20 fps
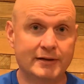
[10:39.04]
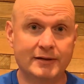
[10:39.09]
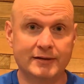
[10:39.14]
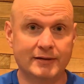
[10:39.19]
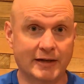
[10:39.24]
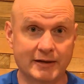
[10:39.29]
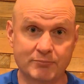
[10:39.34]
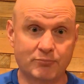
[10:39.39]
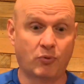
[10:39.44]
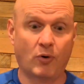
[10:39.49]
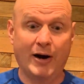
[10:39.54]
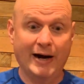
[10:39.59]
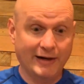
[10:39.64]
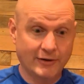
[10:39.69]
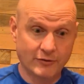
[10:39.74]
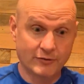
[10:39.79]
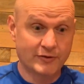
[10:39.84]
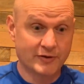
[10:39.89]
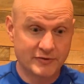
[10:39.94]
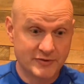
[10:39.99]
like
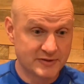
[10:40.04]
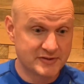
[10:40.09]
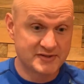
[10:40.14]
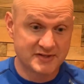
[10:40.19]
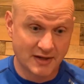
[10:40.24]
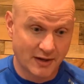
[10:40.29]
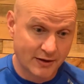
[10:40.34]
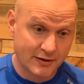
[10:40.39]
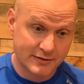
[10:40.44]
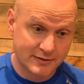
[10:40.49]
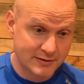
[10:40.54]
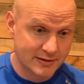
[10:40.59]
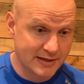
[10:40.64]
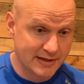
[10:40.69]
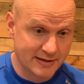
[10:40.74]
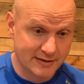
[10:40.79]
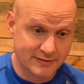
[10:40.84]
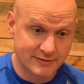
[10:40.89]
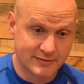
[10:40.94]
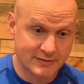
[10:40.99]
brighter than the sun.
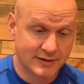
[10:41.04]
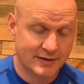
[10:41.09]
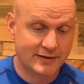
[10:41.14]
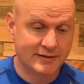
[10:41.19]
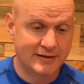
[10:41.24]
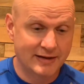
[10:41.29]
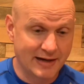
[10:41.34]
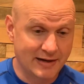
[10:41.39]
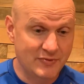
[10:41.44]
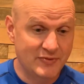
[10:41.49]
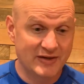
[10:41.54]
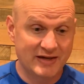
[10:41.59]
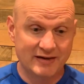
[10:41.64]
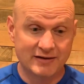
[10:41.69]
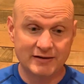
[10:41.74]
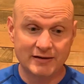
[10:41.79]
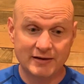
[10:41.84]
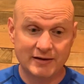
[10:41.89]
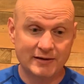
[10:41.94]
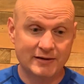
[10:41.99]
And
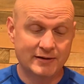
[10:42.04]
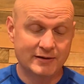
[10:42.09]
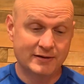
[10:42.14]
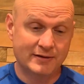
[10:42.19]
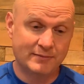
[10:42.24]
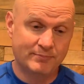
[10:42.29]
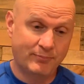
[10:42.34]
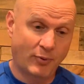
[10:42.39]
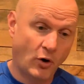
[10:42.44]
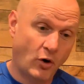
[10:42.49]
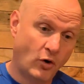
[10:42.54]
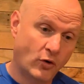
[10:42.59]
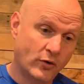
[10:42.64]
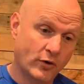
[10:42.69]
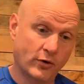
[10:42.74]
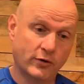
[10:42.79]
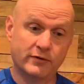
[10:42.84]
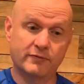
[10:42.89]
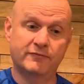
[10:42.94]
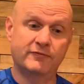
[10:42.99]
then Paul
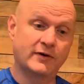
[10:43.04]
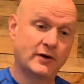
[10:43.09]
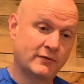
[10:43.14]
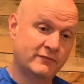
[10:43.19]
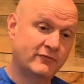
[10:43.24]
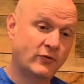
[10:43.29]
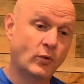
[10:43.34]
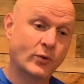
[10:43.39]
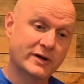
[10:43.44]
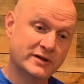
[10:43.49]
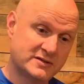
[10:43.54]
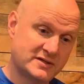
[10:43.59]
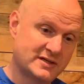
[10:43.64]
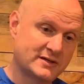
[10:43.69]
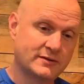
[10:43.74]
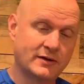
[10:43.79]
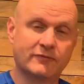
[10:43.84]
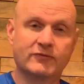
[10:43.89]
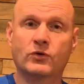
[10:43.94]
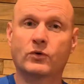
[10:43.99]
heard a voice.
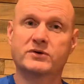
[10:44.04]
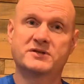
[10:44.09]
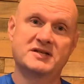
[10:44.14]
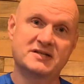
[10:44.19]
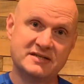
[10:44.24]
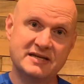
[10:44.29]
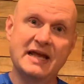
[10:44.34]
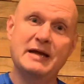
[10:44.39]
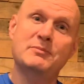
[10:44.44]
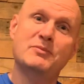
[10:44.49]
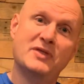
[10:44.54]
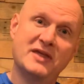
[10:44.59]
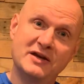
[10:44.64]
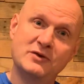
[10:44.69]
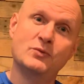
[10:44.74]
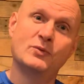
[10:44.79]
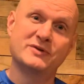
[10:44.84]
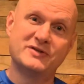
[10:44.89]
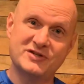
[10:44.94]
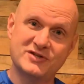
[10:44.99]
Of course, his name then
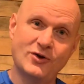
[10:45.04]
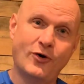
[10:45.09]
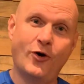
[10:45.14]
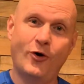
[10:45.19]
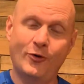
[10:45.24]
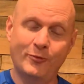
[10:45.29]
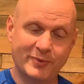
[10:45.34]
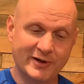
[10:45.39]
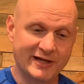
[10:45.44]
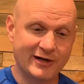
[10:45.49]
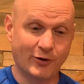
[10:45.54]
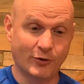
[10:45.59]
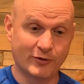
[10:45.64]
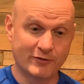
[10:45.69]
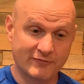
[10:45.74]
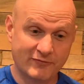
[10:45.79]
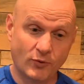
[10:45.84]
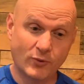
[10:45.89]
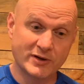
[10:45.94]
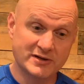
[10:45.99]
was Saul, but he heard a
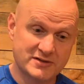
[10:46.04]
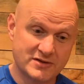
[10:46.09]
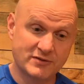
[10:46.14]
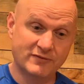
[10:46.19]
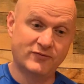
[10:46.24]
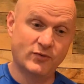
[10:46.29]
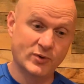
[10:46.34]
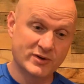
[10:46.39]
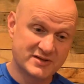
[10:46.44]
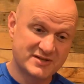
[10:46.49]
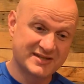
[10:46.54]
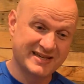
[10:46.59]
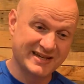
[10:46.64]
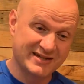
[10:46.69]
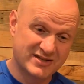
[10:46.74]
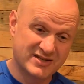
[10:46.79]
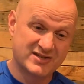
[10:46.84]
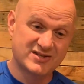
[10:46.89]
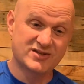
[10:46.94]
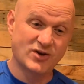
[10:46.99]
voice. The voice said,
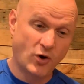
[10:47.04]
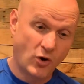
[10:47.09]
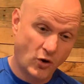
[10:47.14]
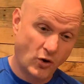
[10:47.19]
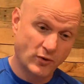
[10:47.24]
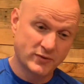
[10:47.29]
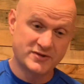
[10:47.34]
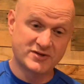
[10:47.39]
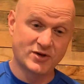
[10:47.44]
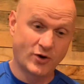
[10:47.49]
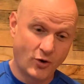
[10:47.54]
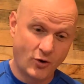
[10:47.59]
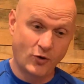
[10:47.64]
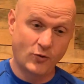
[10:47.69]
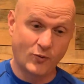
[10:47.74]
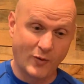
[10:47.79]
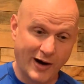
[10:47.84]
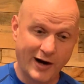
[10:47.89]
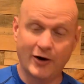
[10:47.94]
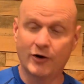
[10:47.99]
"Saul, Saul,
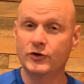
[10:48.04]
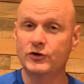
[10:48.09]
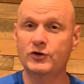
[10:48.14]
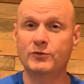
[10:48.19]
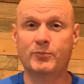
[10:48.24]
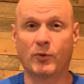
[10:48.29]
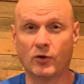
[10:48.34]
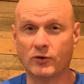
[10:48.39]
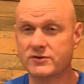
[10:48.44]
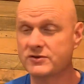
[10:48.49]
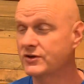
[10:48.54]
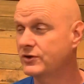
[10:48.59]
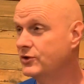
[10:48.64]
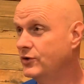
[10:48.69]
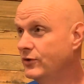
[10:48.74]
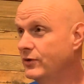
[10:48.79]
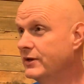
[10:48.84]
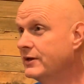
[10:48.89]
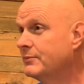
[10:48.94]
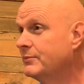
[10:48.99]
why are you
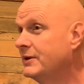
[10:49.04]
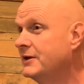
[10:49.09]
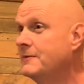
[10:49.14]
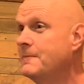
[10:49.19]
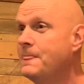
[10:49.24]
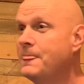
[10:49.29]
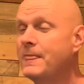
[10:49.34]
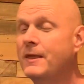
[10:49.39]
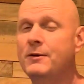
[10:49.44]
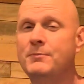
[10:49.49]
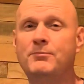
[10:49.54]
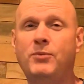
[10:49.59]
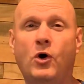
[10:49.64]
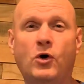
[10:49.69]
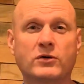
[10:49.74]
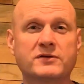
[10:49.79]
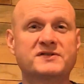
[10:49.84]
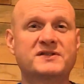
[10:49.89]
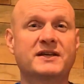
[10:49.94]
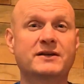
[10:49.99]
persecuting me?"
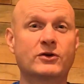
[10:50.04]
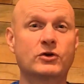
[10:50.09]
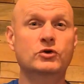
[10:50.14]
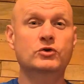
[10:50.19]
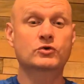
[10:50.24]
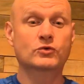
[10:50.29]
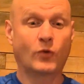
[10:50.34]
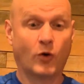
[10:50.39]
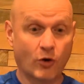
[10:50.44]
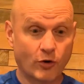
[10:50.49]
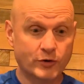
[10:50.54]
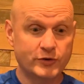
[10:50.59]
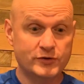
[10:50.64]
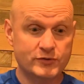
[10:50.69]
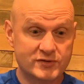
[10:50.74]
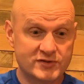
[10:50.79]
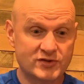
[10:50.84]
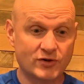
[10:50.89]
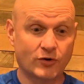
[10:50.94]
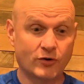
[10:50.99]
Paul said, "Who are you,
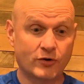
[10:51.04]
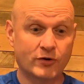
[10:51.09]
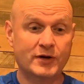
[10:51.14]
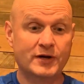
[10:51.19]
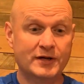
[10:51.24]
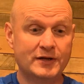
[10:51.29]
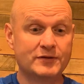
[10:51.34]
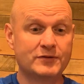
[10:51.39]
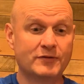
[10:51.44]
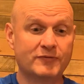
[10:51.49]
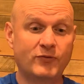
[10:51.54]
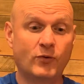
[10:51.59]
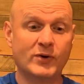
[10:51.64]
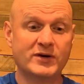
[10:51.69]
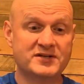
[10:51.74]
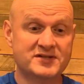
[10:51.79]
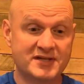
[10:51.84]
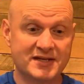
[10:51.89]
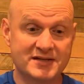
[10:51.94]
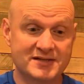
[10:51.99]
sir?" The
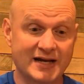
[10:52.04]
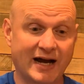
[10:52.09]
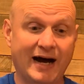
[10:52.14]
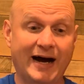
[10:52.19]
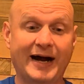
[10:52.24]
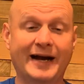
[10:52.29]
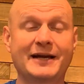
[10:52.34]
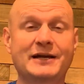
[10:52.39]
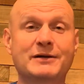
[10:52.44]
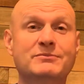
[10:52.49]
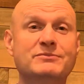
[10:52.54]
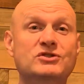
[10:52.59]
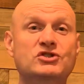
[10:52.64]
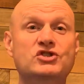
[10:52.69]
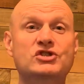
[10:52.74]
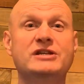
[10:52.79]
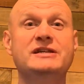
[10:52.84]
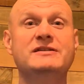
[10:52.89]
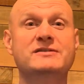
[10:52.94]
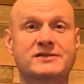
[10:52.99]
voice says, "I am
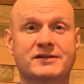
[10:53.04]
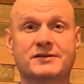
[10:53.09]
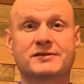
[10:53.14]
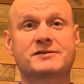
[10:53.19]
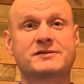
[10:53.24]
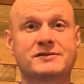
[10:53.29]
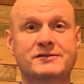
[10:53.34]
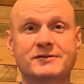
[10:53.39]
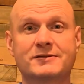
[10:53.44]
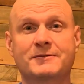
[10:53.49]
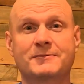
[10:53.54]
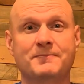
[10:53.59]
Jesus,